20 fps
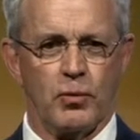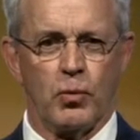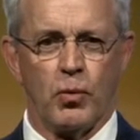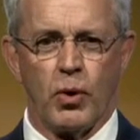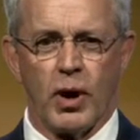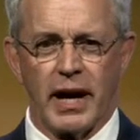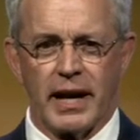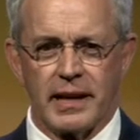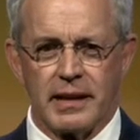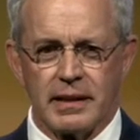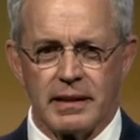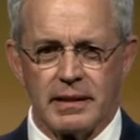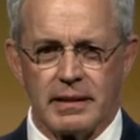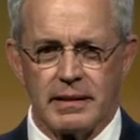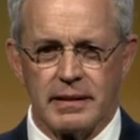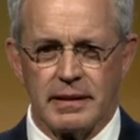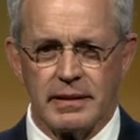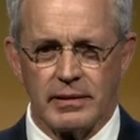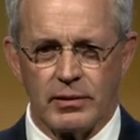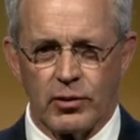What?
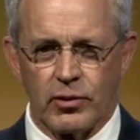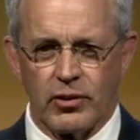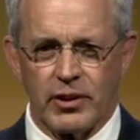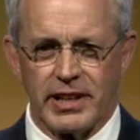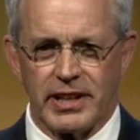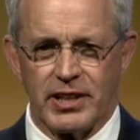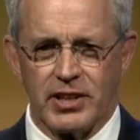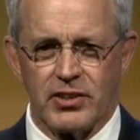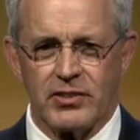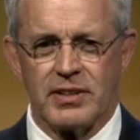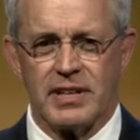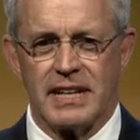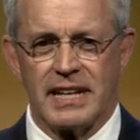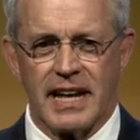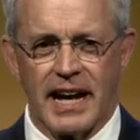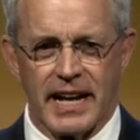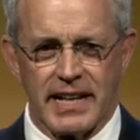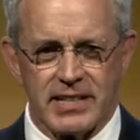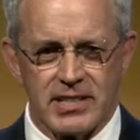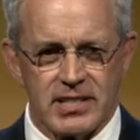Lori, you're
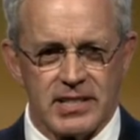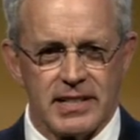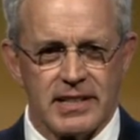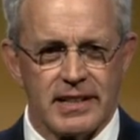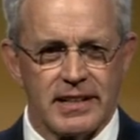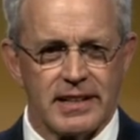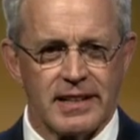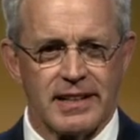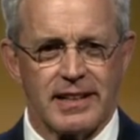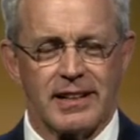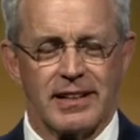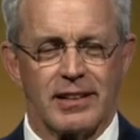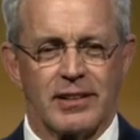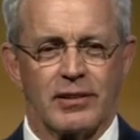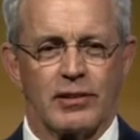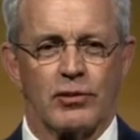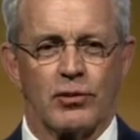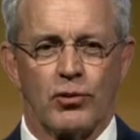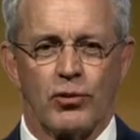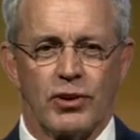nuts.
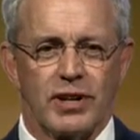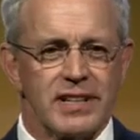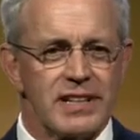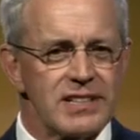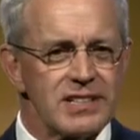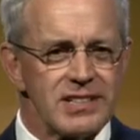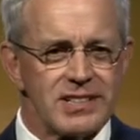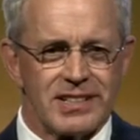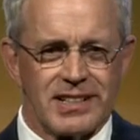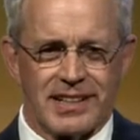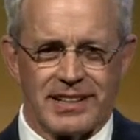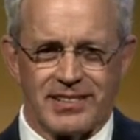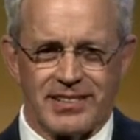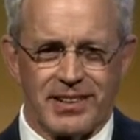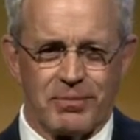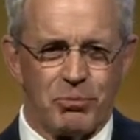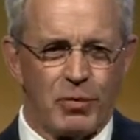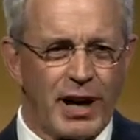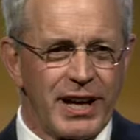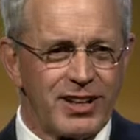
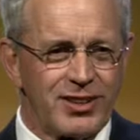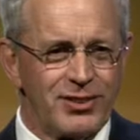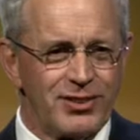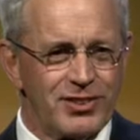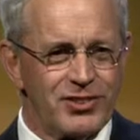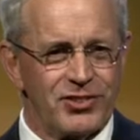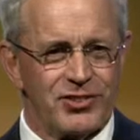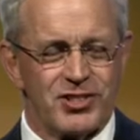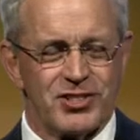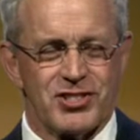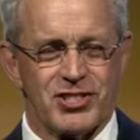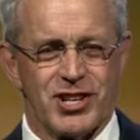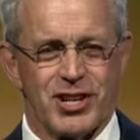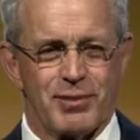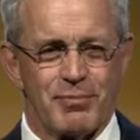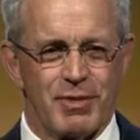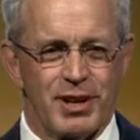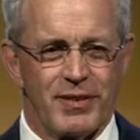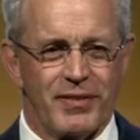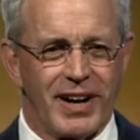Michael is the
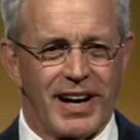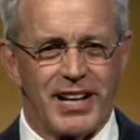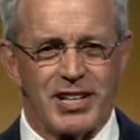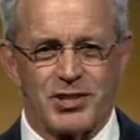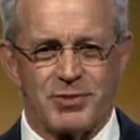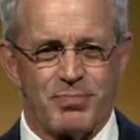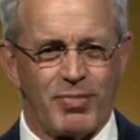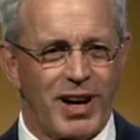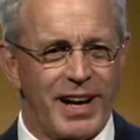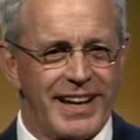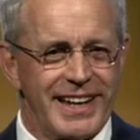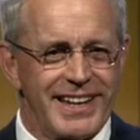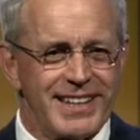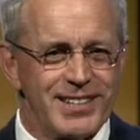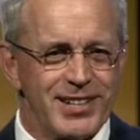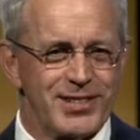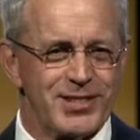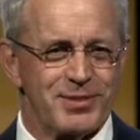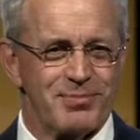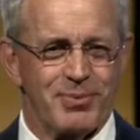chairman of ISPA. He
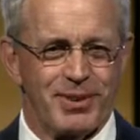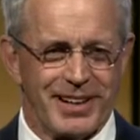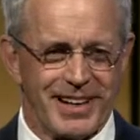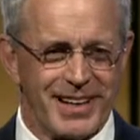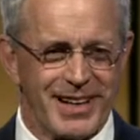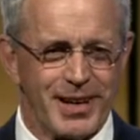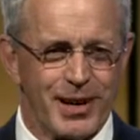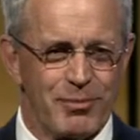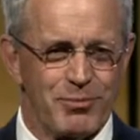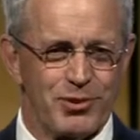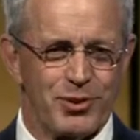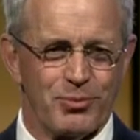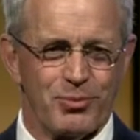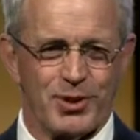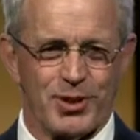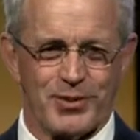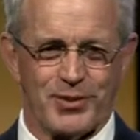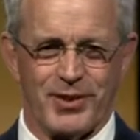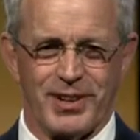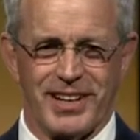doesn't want to come to
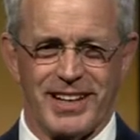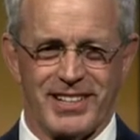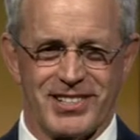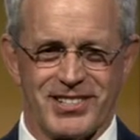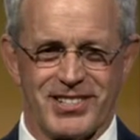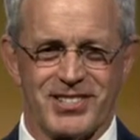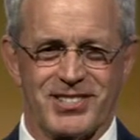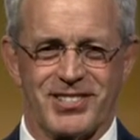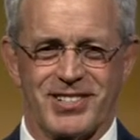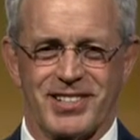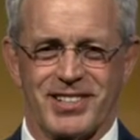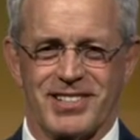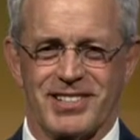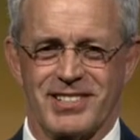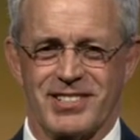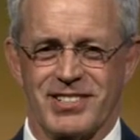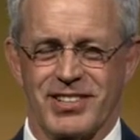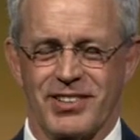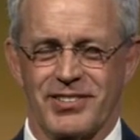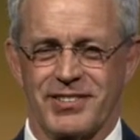work for Hutchinson
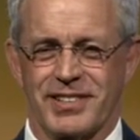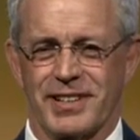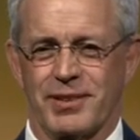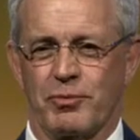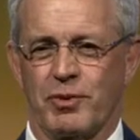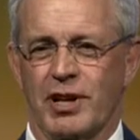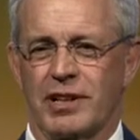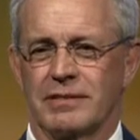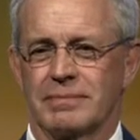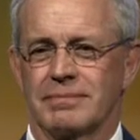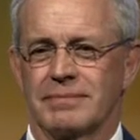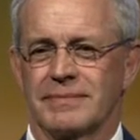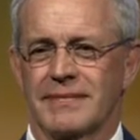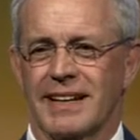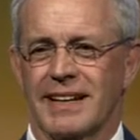Consulting. Well,